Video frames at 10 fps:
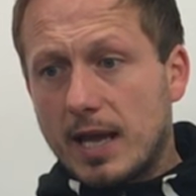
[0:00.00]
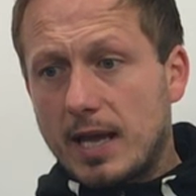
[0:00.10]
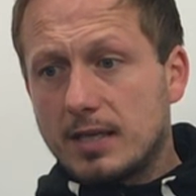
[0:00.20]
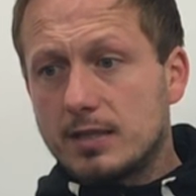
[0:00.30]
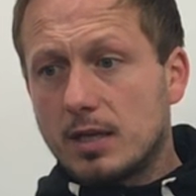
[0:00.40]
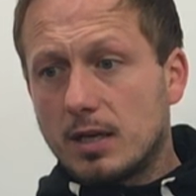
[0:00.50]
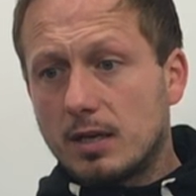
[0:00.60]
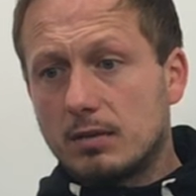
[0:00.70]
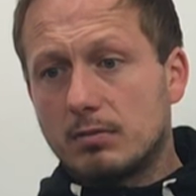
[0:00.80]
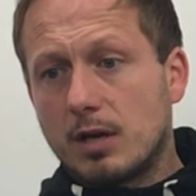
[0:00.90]
And
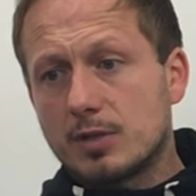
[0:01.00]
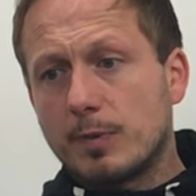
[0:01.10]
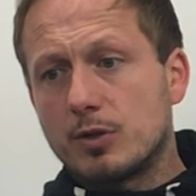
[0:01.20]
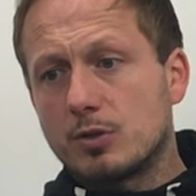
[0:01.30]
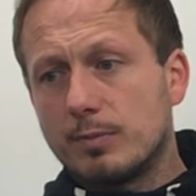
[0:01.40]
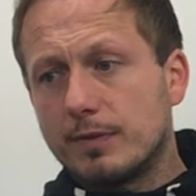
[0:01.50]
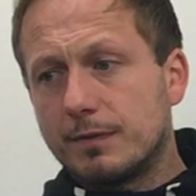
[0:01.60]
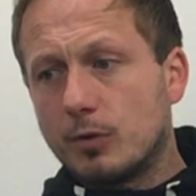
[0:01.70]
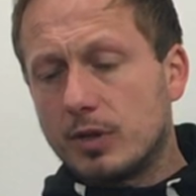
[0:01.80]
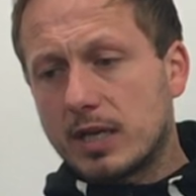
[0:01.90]
uh, I spoke to him
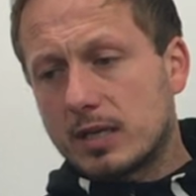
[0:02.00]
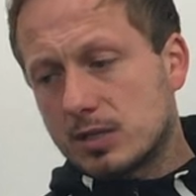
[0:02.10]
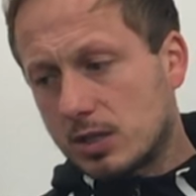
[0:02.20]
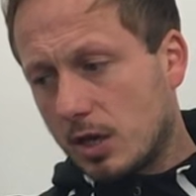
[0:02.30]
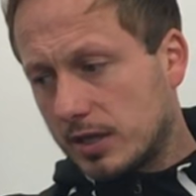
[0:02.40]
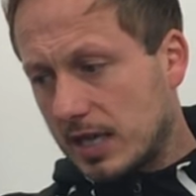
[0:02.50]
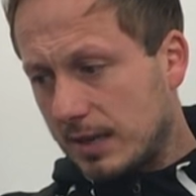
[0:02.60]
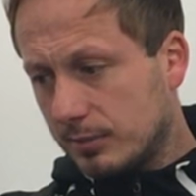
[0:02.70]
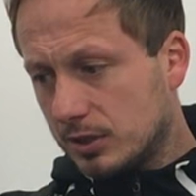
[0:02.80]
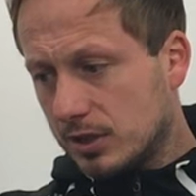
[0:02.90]
before the start of the
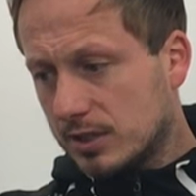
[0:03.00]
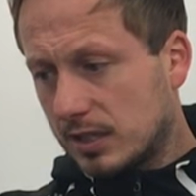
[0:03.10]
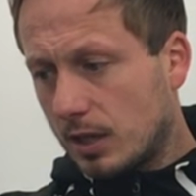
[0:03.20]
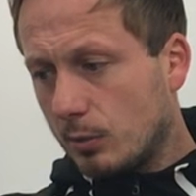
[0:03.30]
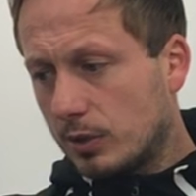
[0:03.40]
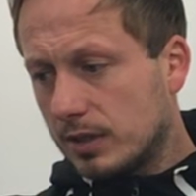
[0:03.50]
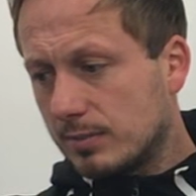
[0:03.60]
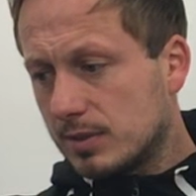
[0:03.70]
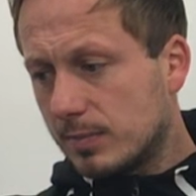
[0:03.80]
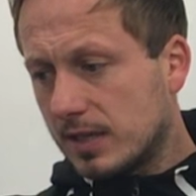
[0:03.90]
game and just said that I wanted
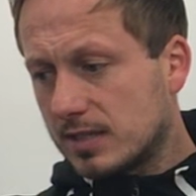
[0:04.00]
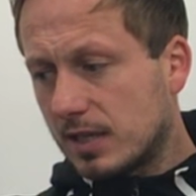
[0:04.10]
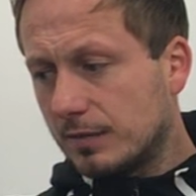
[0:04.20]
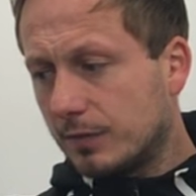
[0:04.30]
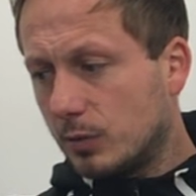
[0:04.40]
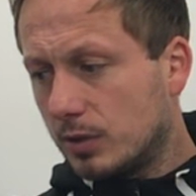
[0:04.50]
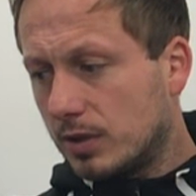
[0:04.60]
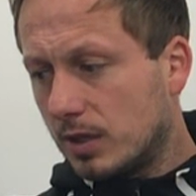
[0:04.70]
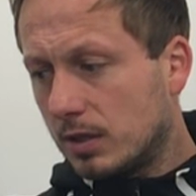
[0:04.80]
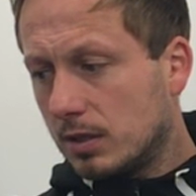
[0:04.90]
him to be a centre
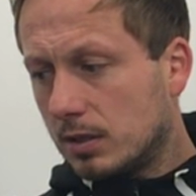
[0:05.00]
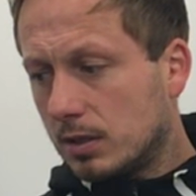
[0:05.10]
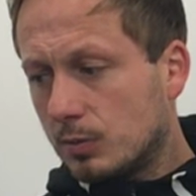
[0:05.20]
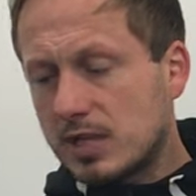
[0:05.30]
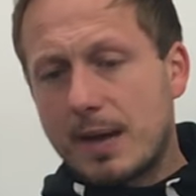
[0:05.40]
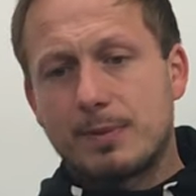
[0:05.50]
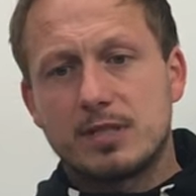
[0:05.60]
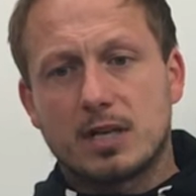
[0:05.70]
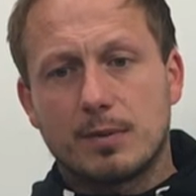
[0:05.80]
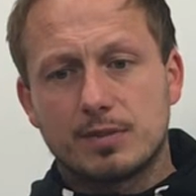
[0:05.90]
forward that was happy
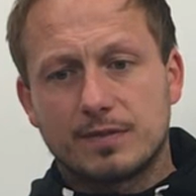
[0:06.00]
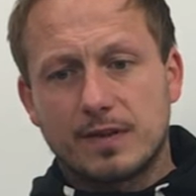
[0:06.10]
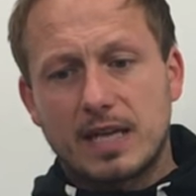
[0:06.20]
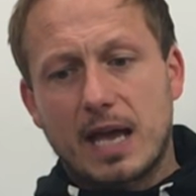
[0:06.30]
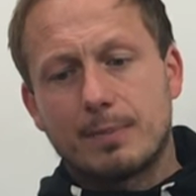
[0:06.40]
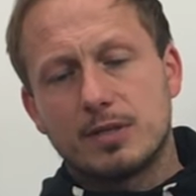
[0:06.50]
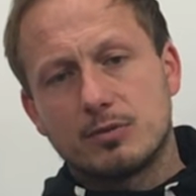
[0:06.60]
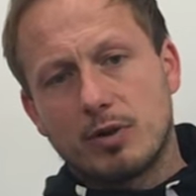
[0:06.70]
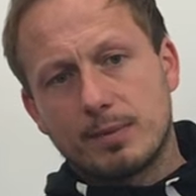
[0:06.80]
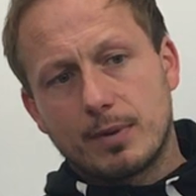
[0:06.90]
to come to feet, happy
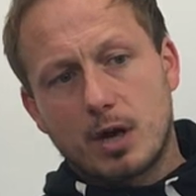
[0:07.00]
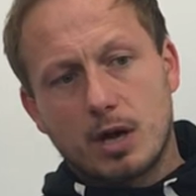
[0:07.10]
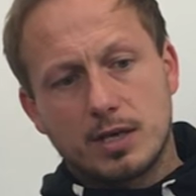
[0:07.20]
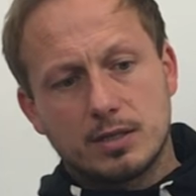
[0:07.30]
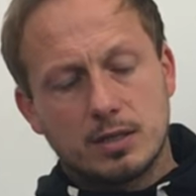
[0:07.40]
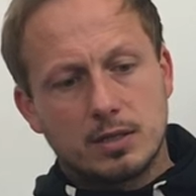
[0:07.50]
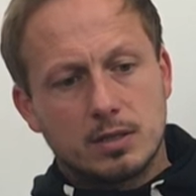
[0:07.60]
to run in behind,